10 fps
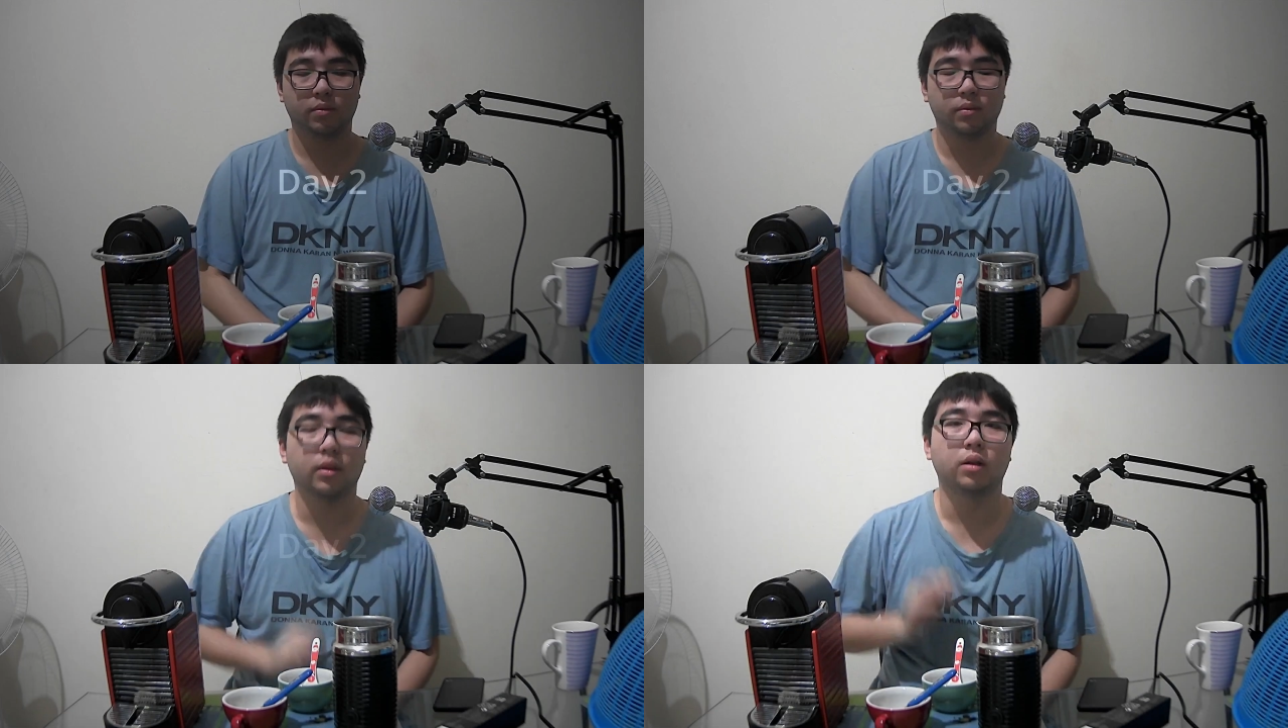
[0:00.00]

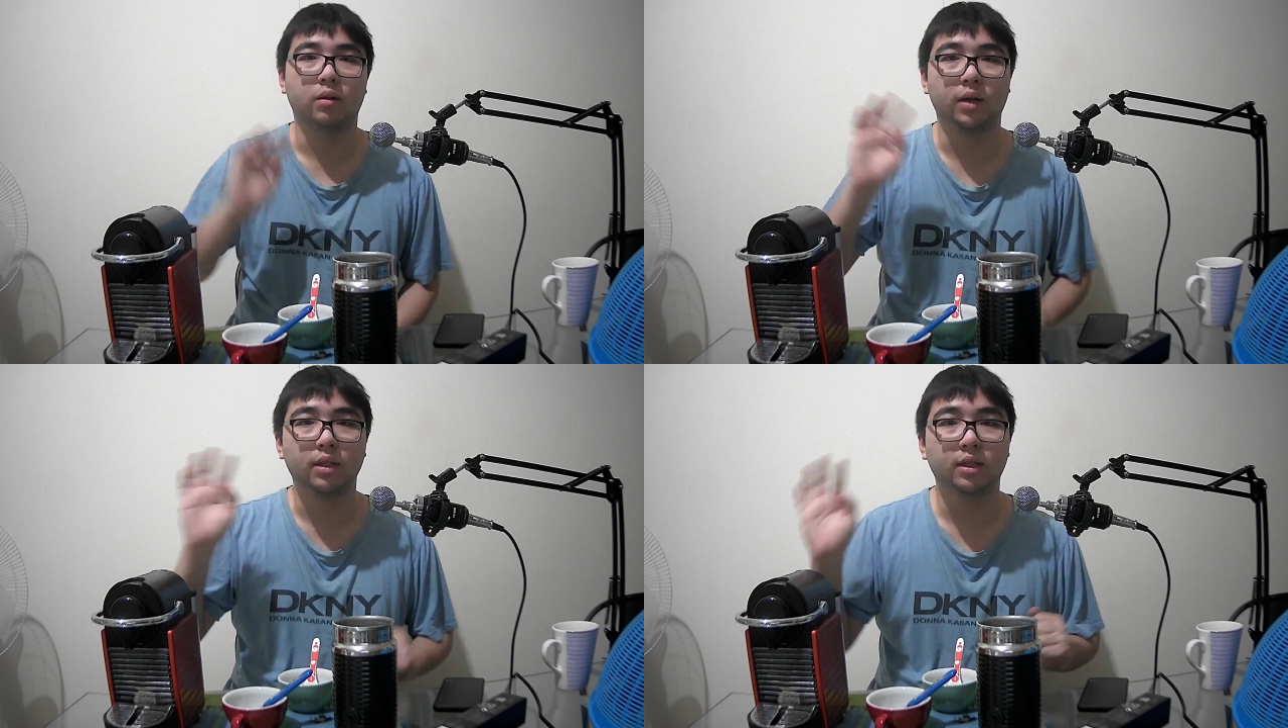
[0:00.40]

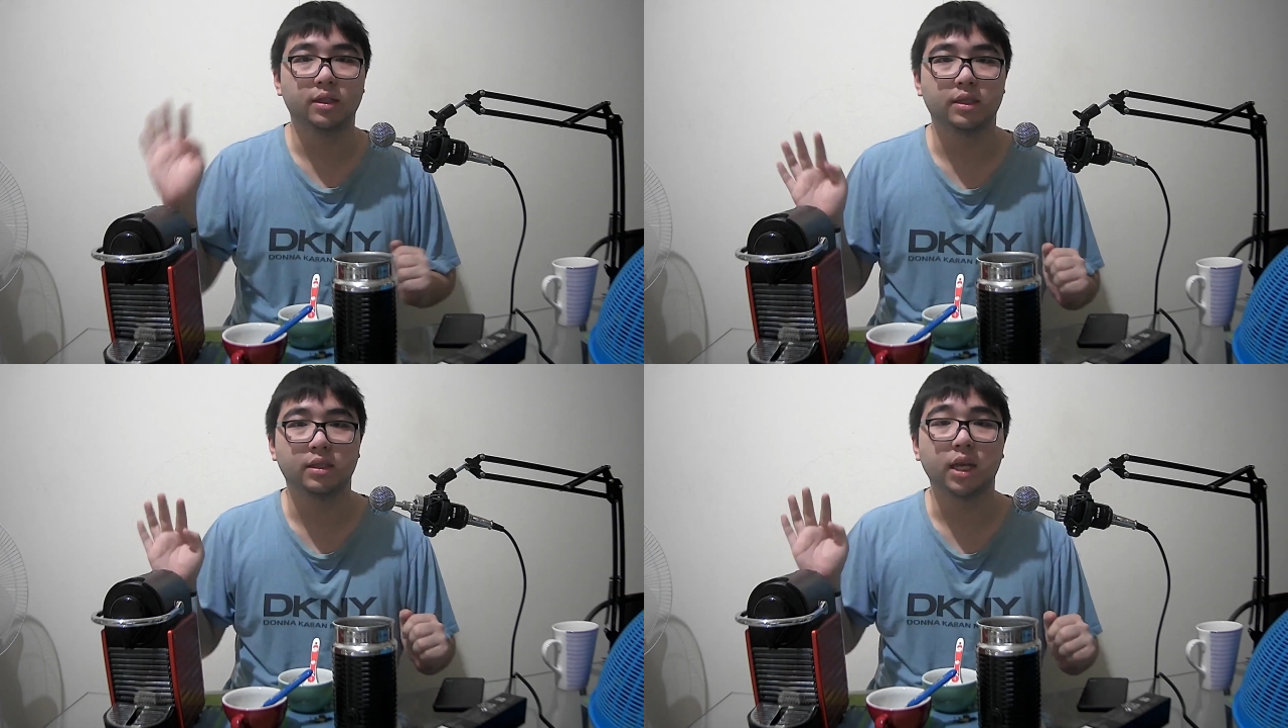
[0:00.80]
right, this is
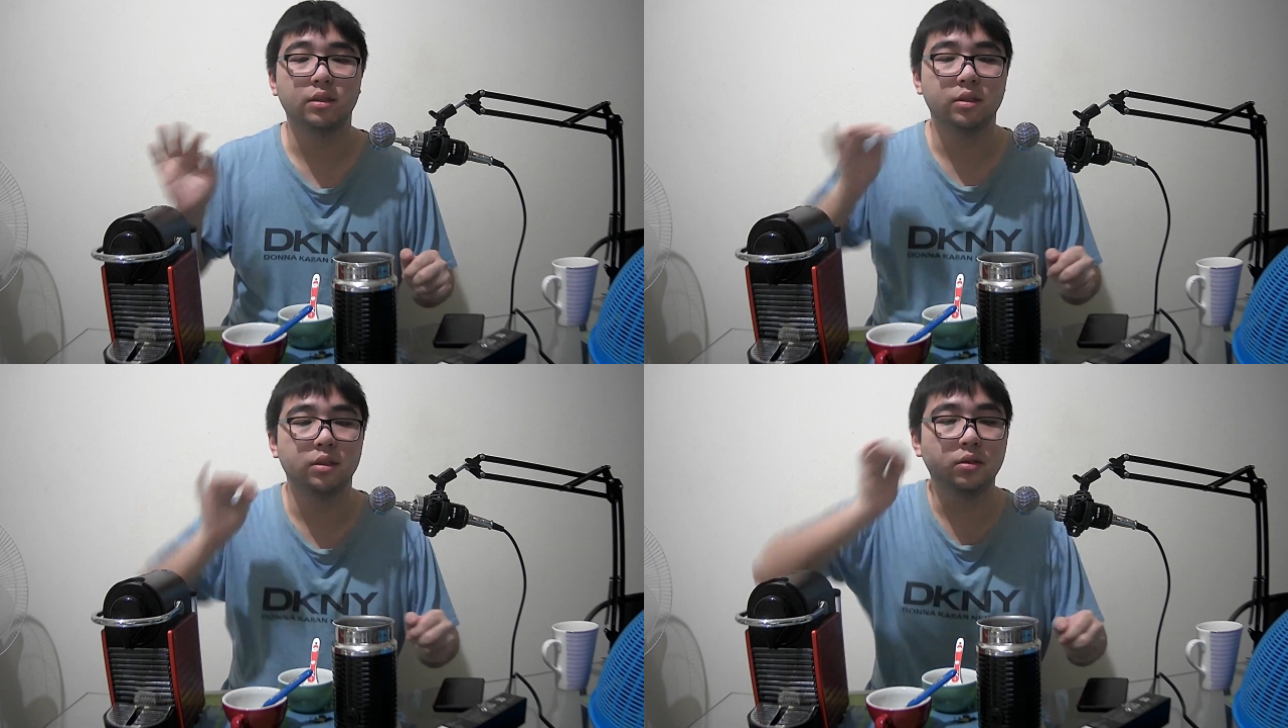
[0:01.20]
day
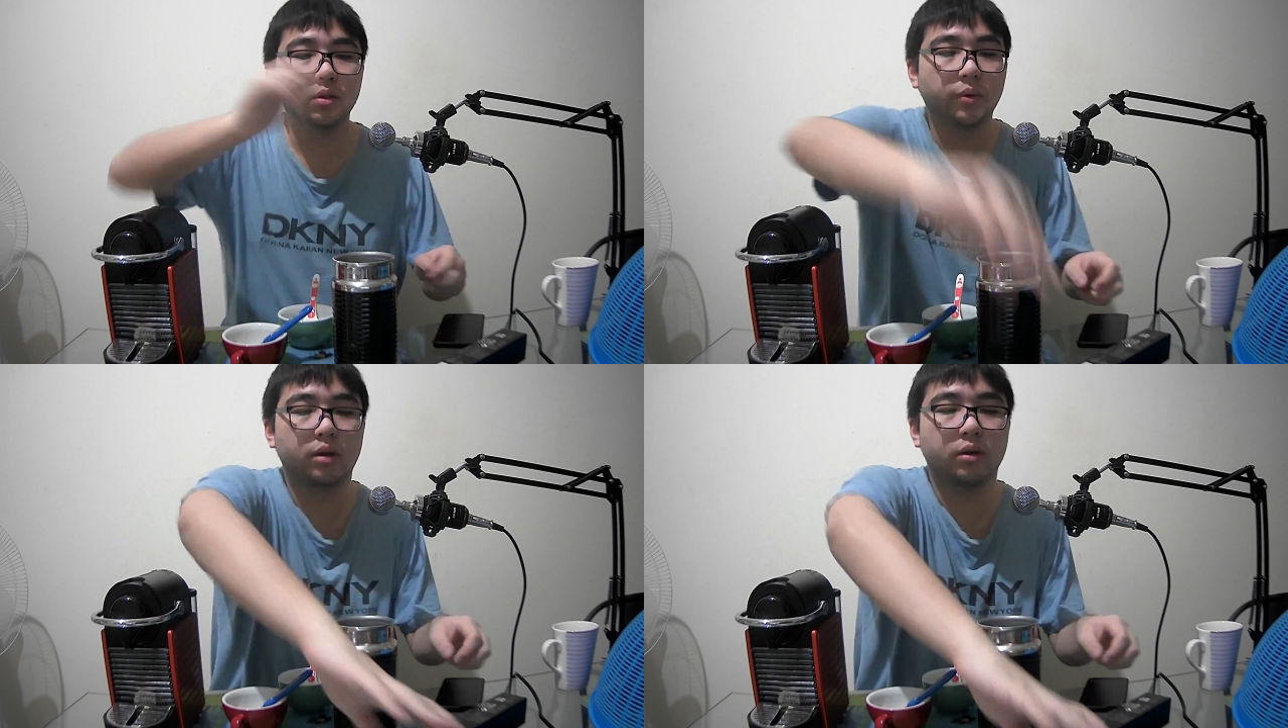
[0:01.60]
two.
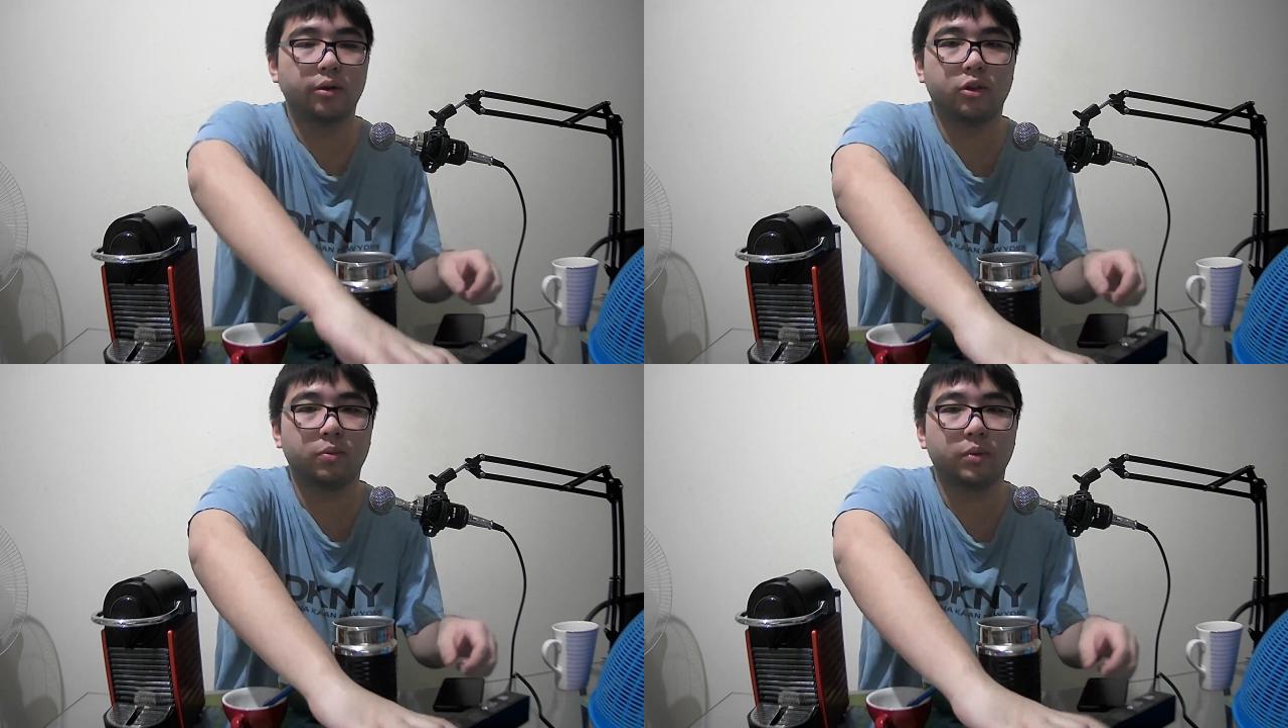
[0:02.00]
We are going
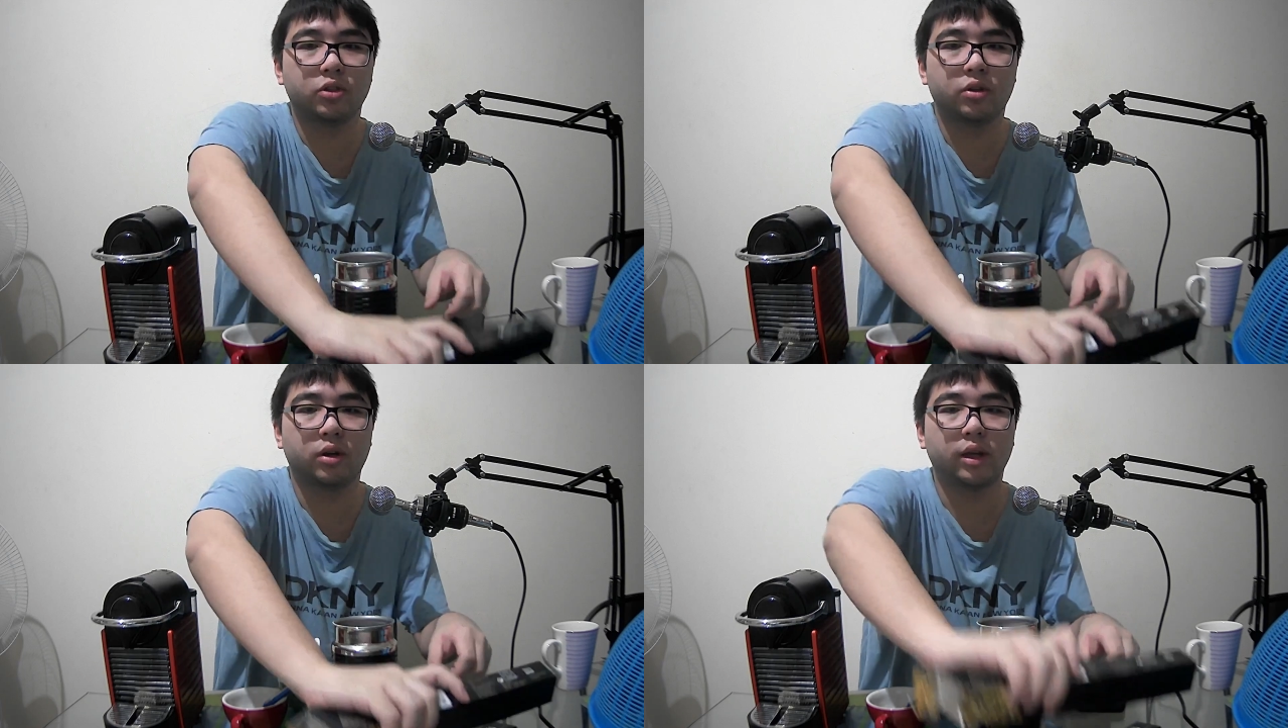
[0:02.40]
to be
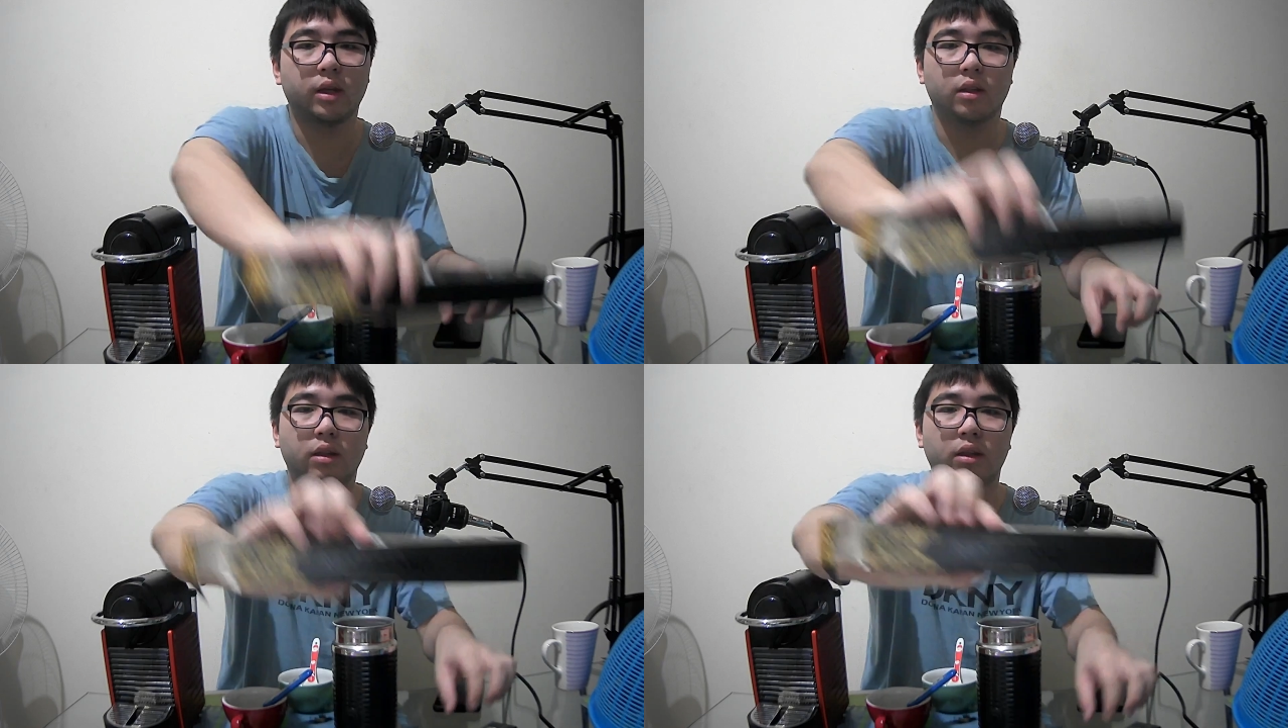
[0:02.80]
trying
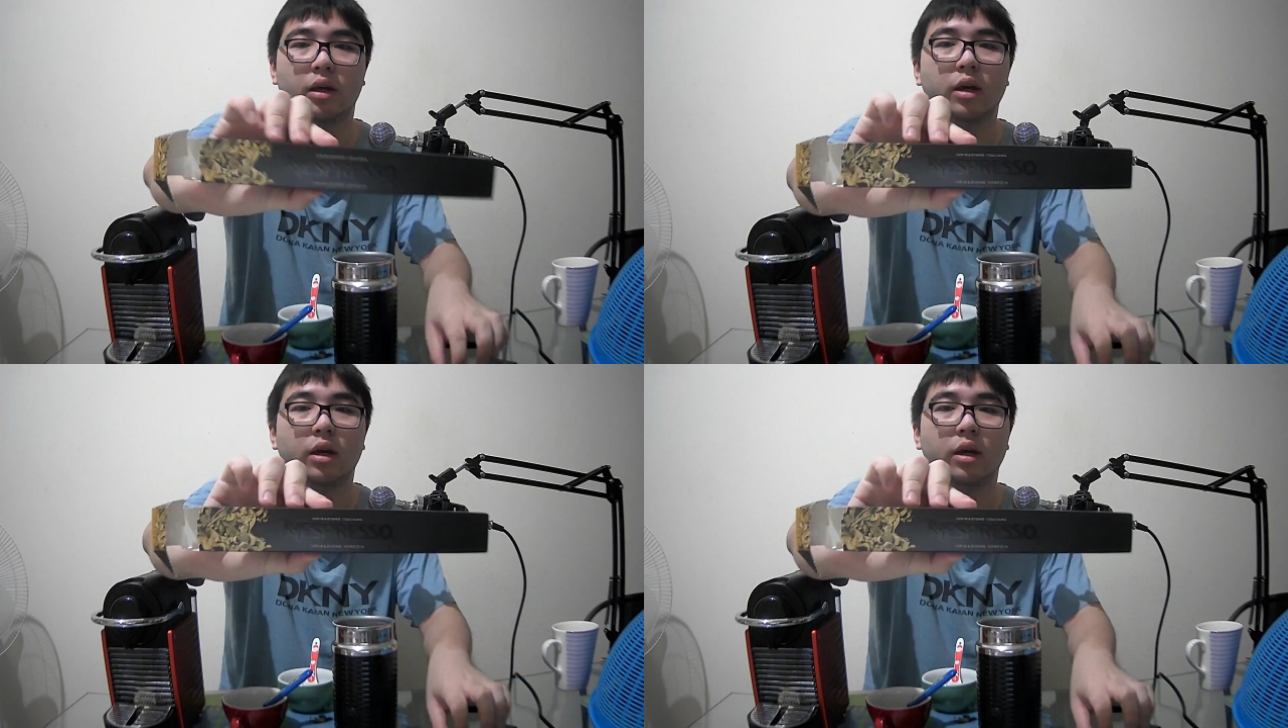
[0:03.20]
the